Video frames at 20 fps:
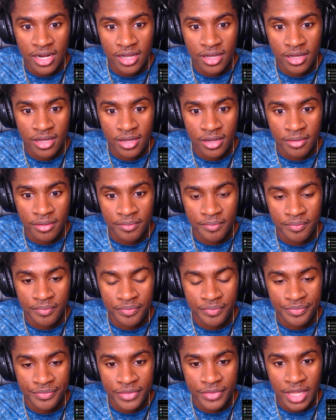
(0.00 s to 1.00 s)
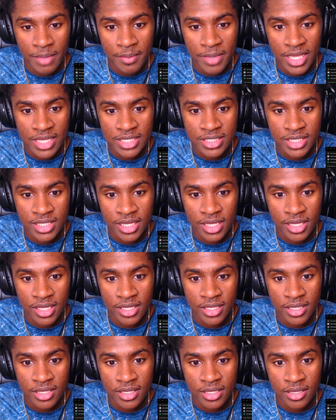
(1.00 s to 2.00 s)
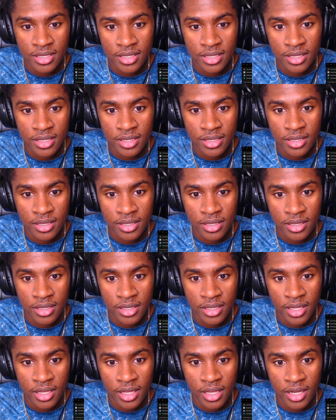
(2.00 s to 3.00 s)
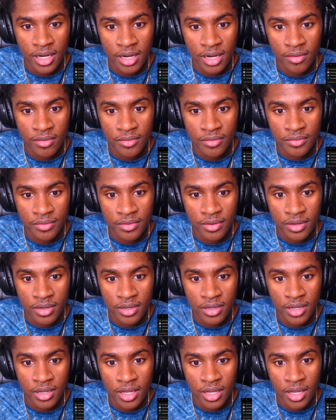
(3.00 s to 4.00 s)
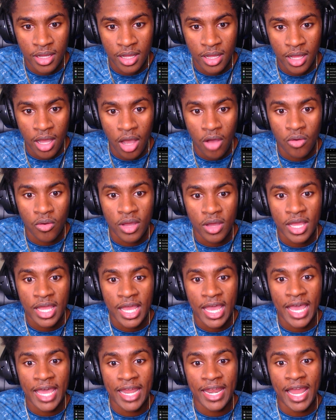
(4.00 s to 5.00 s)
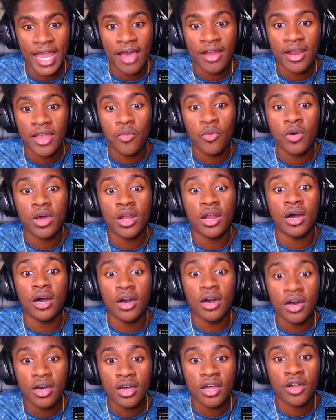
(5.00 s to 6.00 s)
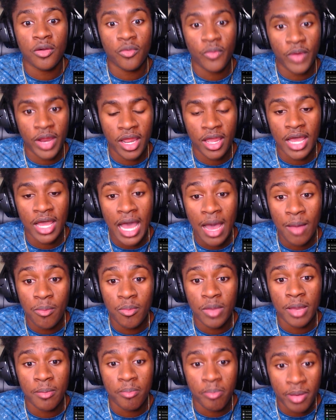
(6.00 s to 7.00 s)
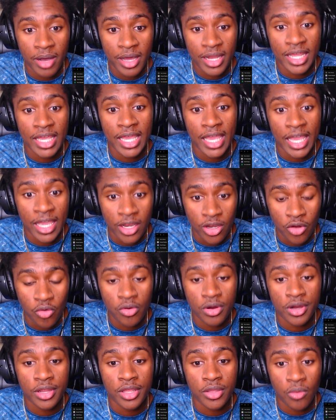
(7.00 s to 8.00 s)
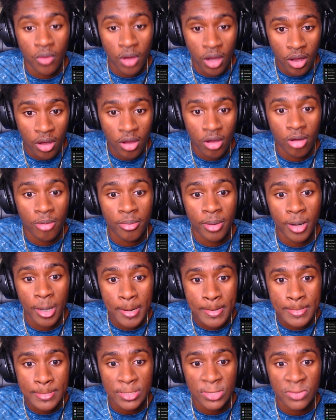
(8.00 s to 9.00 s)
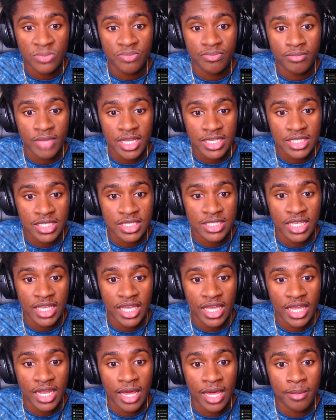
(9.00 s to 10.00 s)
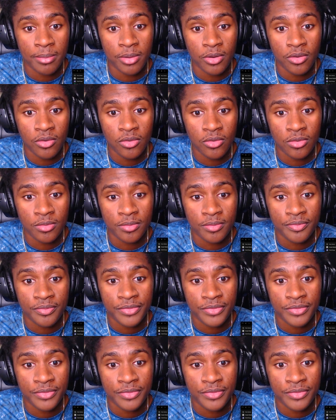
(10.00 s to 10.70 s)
that man said, I don't know. Oh, And now they want to uck around. I'm with Bunny ignoring you all, bro. Basically saying, like, boom,